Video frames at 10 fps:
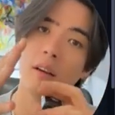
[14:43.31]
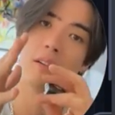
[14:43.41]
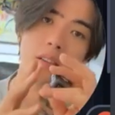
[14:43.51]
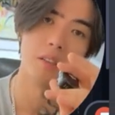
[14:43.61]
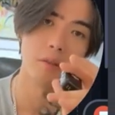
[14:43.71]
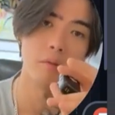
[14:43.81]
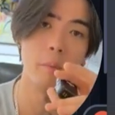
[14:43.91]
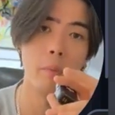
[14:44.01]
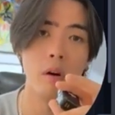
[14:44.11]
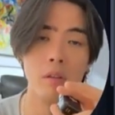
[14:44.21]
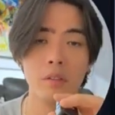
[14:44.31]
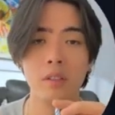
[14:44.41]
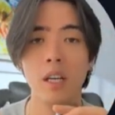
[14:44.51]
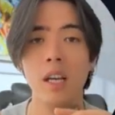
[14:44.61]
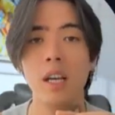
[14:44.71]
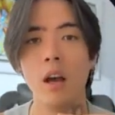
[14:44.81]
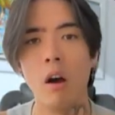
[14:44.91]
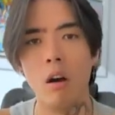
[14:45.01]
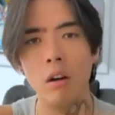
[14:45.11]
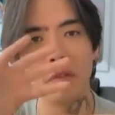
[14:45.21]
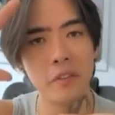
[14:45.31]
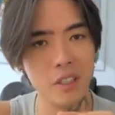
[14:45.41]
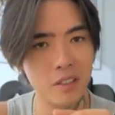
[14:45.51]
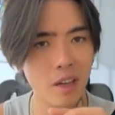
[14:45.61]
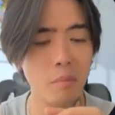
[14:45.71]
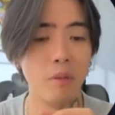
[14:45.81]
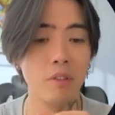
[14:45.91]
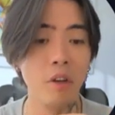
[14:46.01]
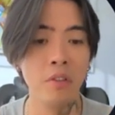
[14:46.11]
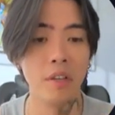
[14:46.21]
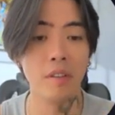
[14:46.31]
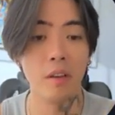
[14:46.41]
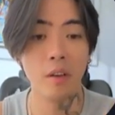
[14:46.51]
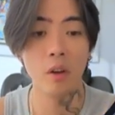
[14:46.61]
Instagram posts, all of this type of content,